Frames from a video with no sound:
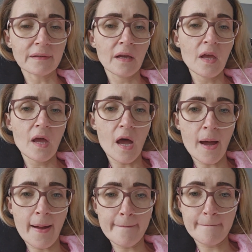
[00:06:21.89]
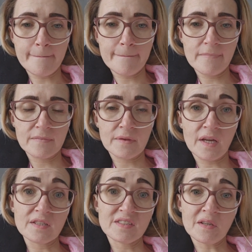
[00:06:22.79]
Um, so
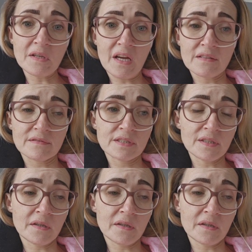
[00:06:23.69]
yeah, so,